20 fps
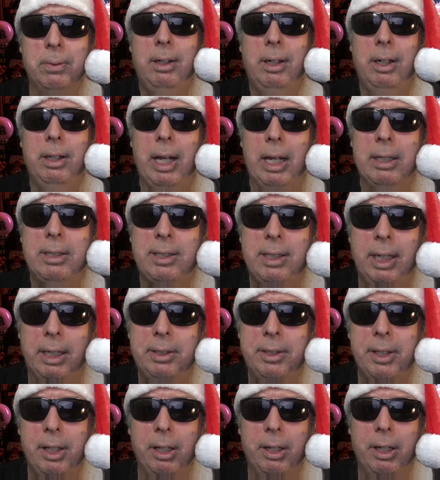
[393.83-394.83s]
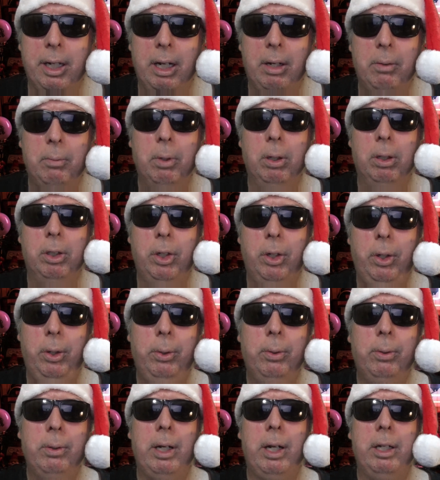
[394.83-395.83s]
And that 6-cylinder will
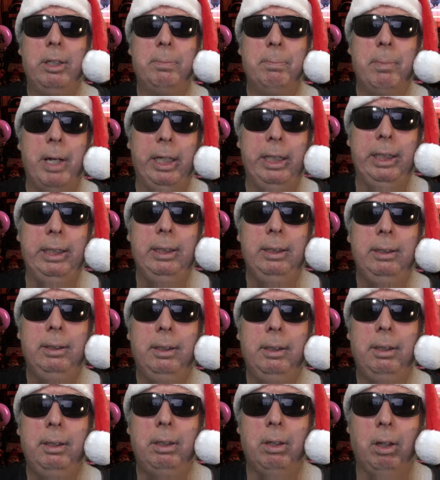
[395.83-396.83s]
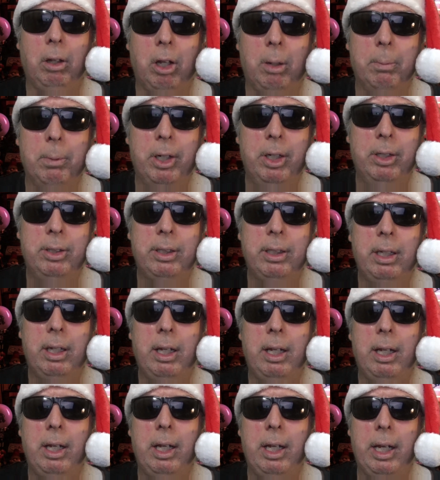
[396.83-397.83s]
do as many kilometres
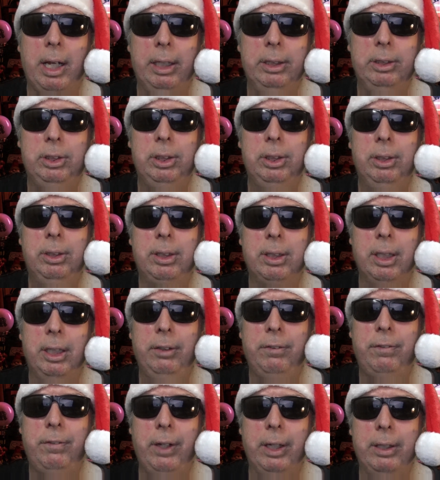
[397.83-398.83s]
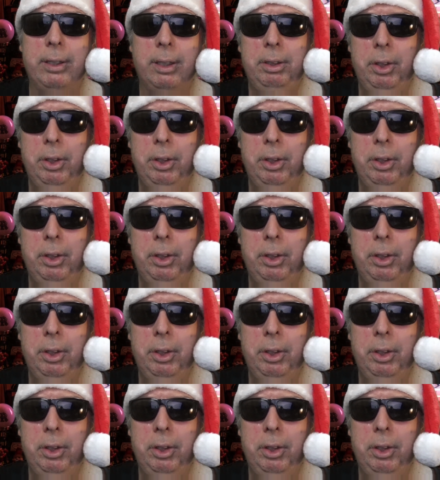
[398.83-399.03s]
as you see fit.